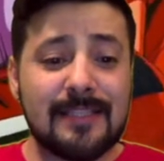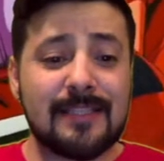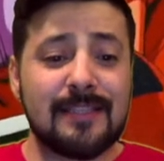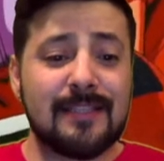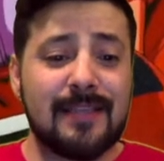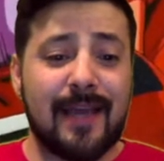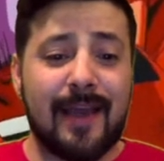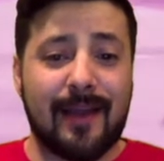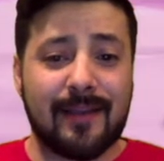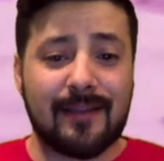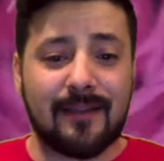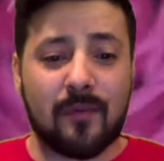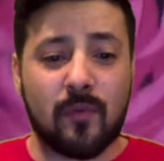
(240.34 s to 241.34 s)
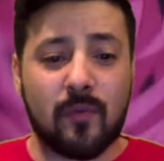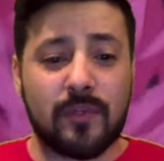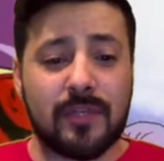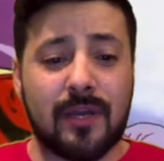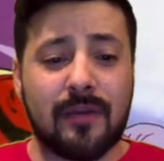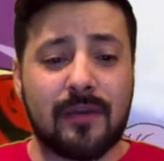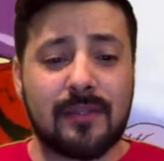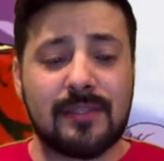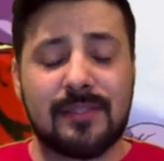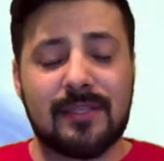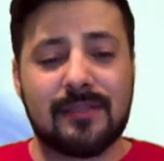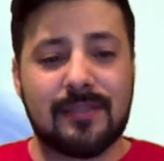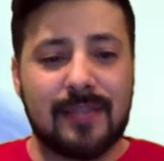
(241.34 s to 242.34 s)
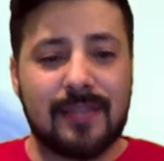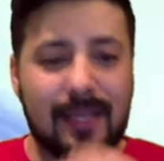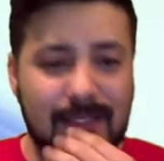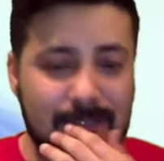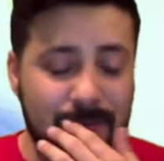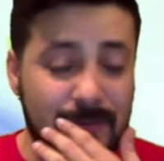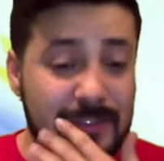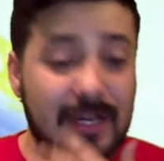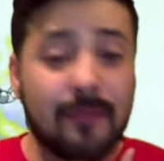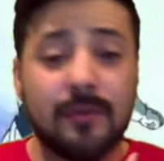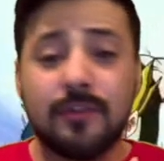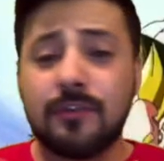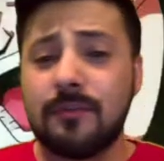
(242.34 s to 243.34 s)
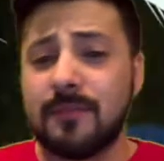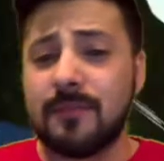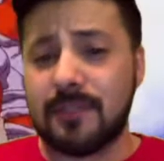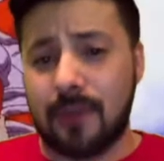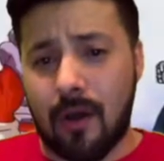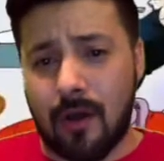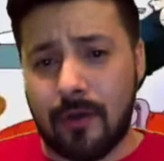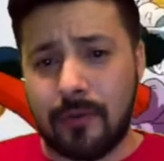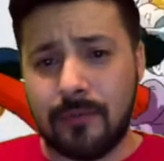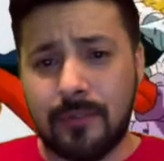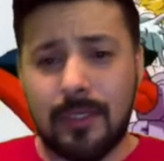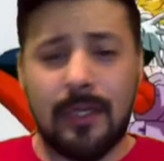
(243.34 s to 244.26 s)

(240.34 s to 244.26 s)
attack, it says attack skill, which I would assume is auto